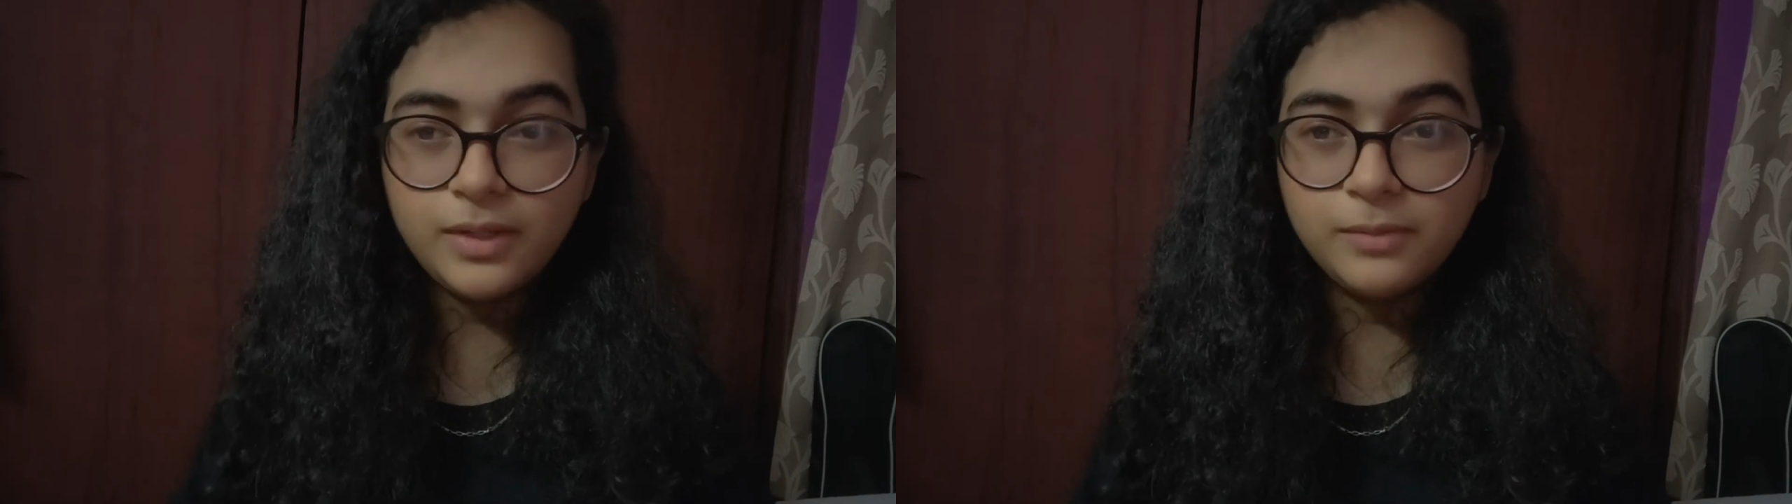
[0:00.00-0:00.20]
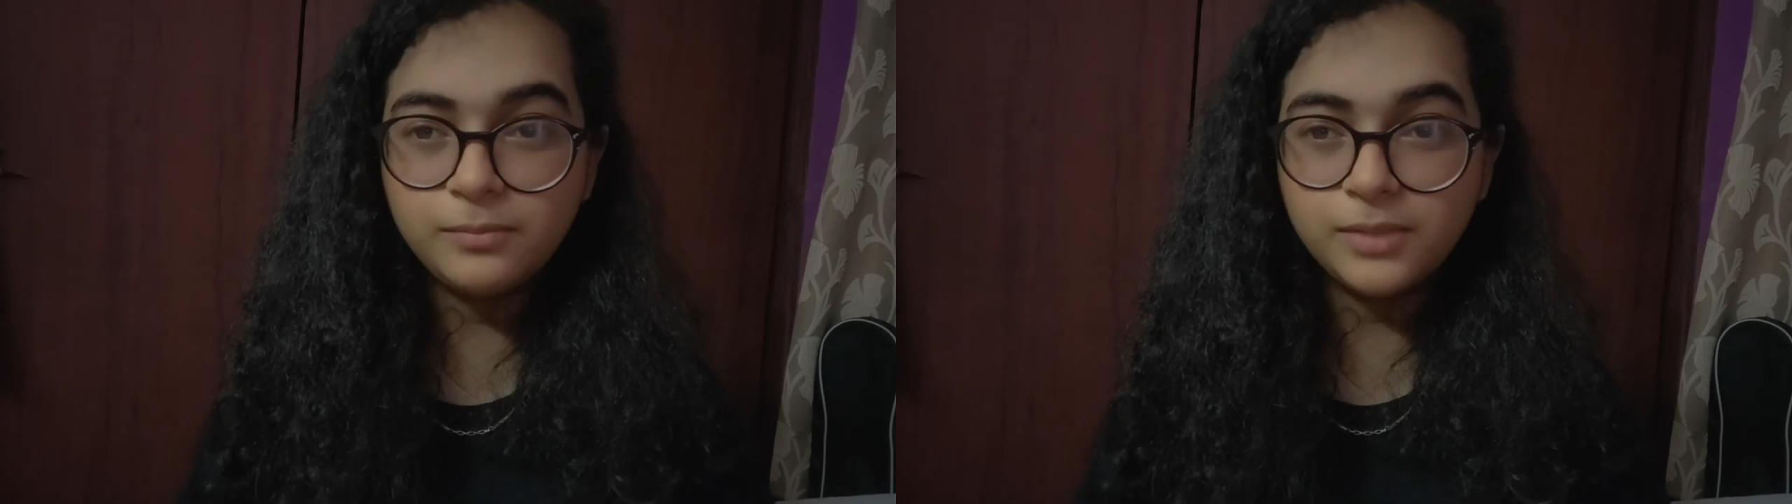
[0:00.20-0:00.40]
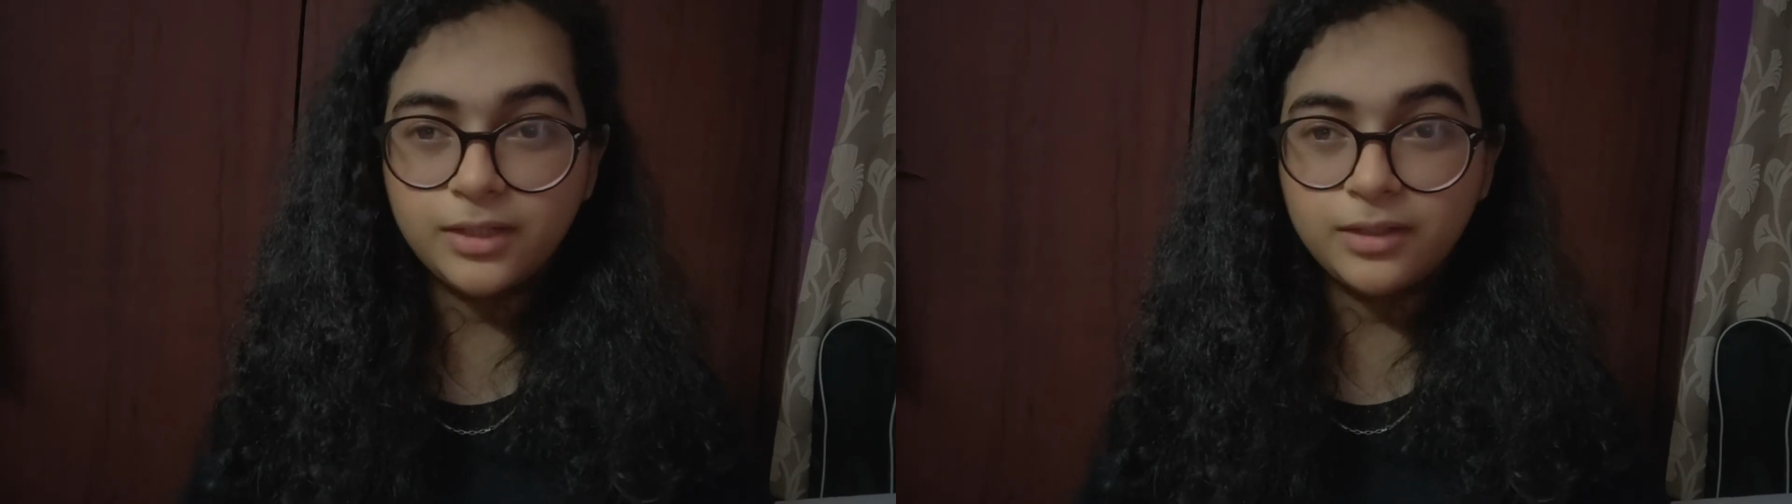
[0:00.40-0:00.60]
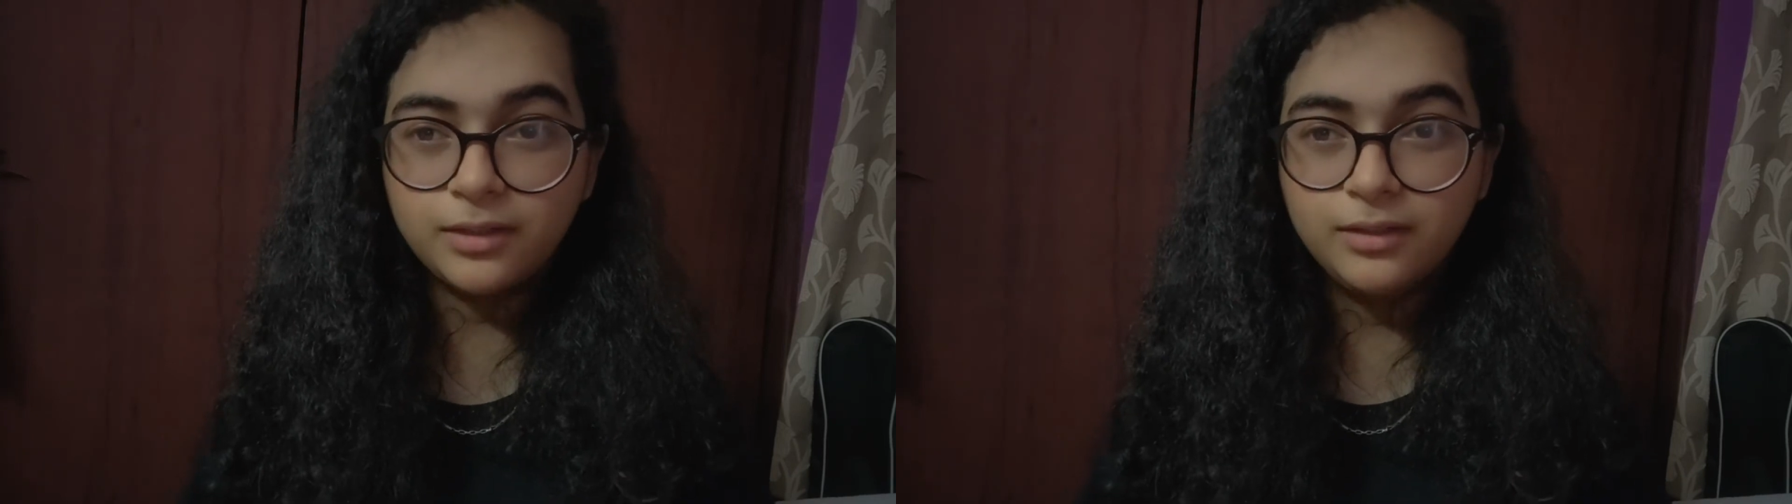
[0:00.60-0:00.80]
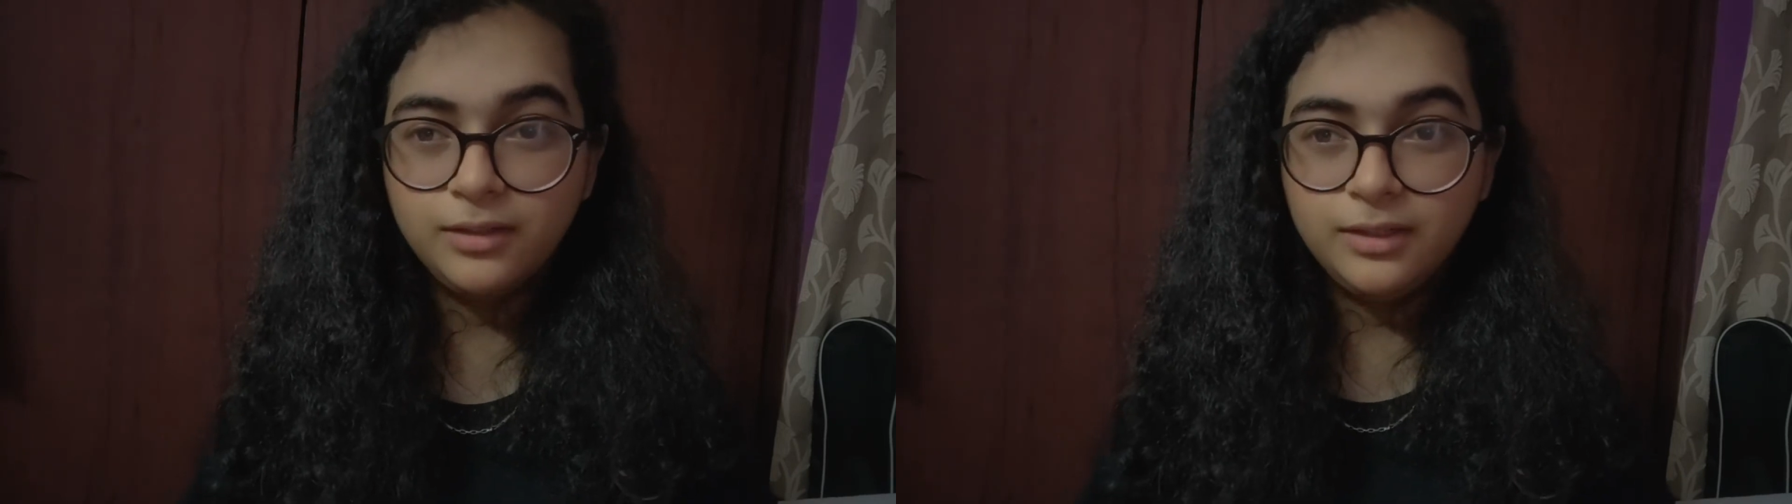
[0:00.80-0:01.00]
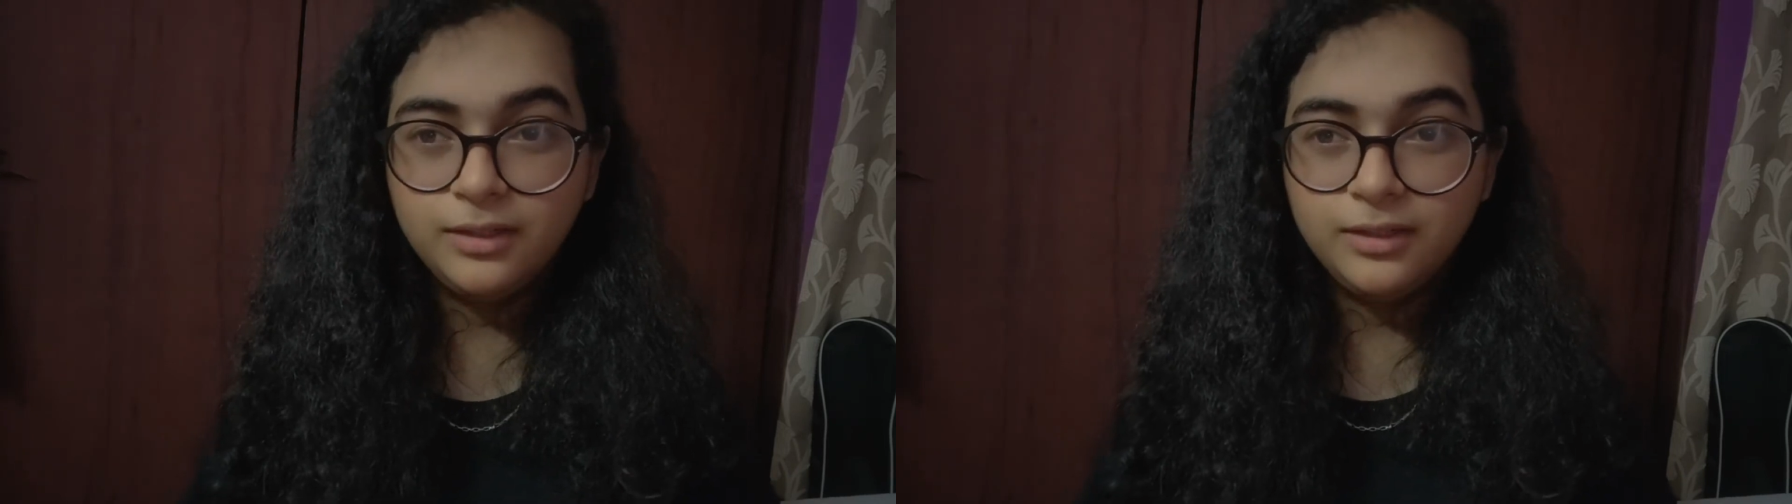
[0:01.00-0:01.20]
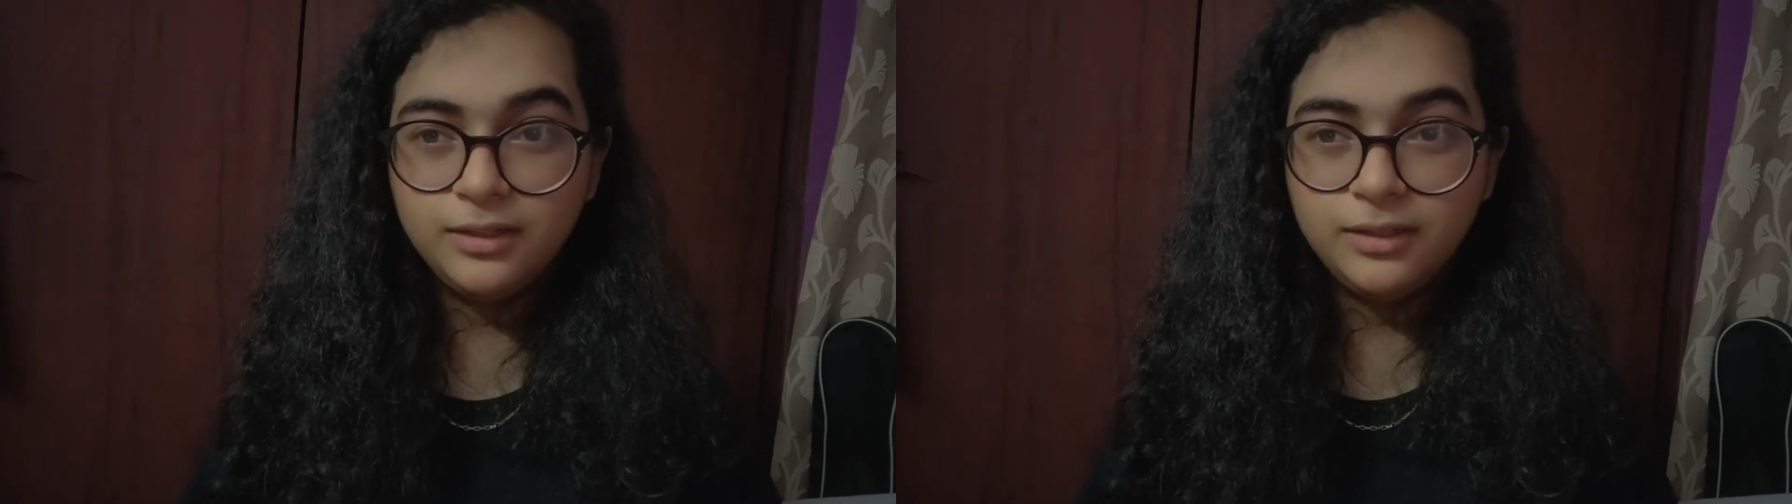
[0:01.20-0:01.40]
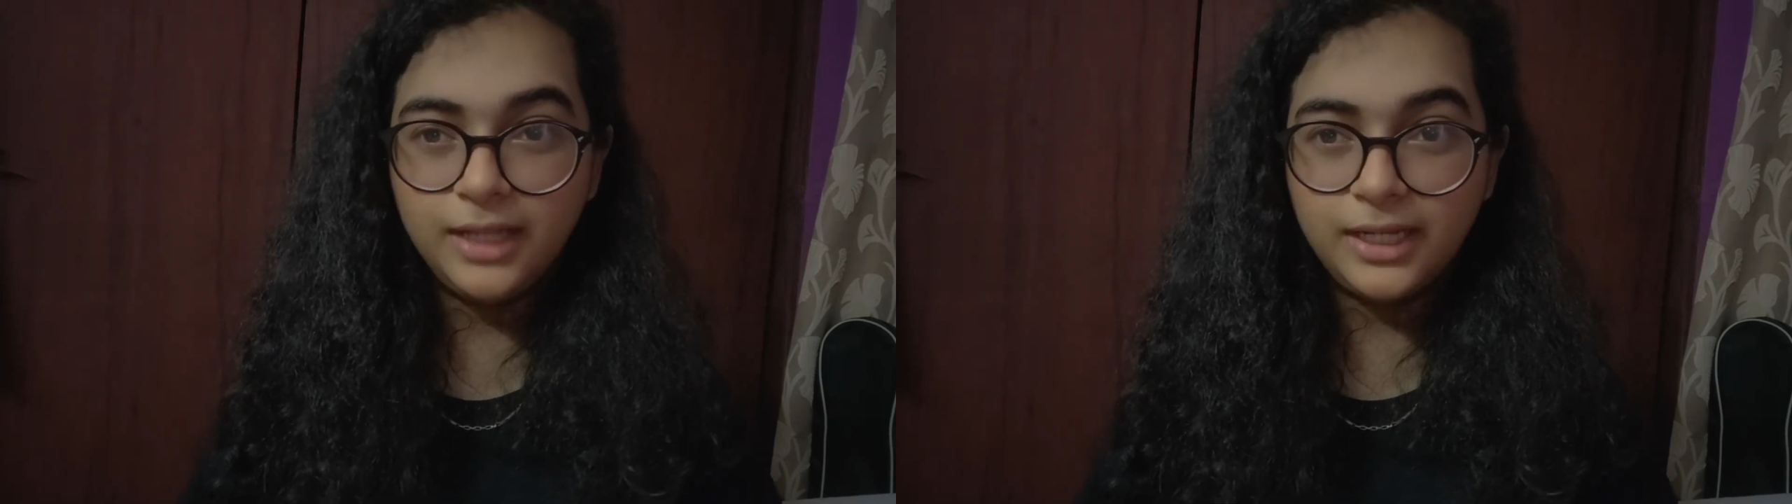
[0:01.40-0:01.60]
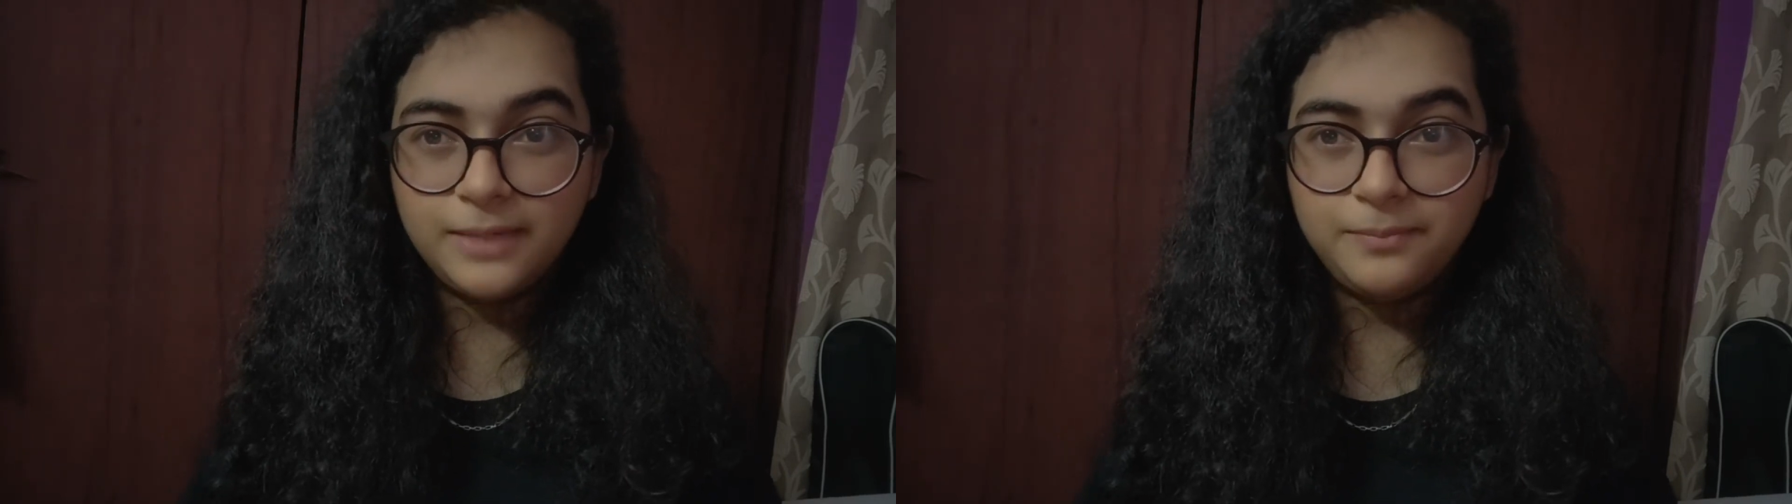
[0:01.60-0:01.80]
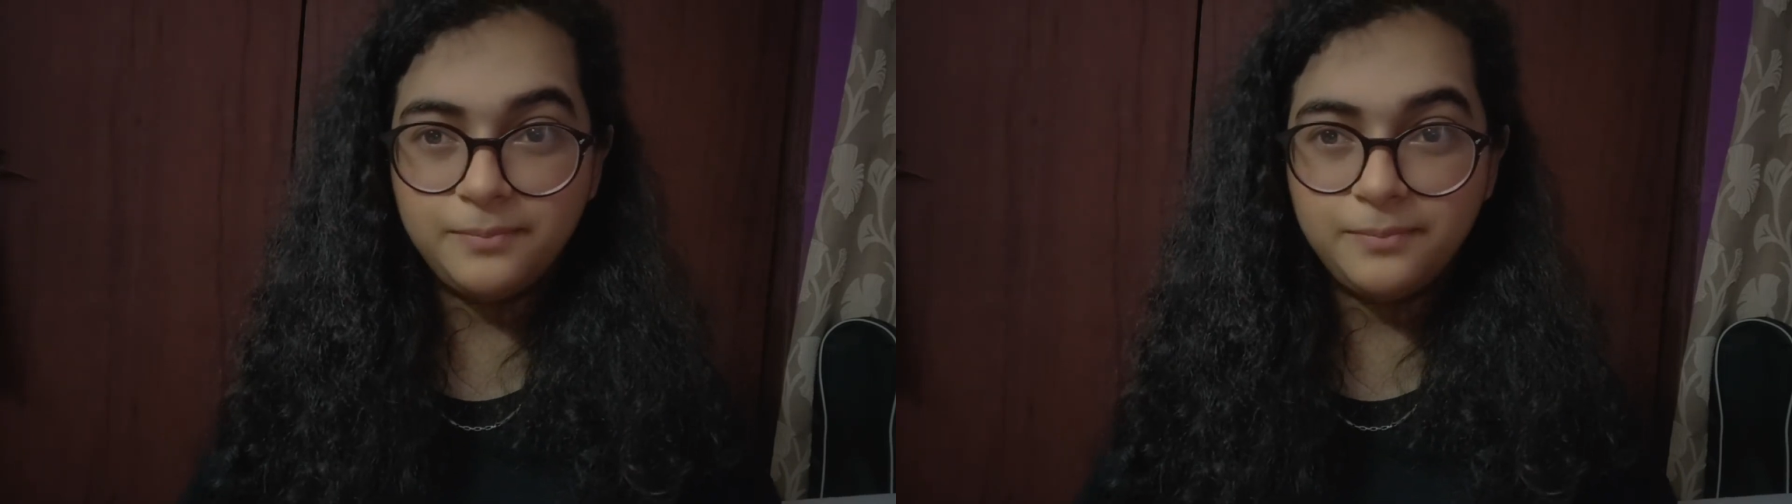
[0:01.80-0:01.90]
but like I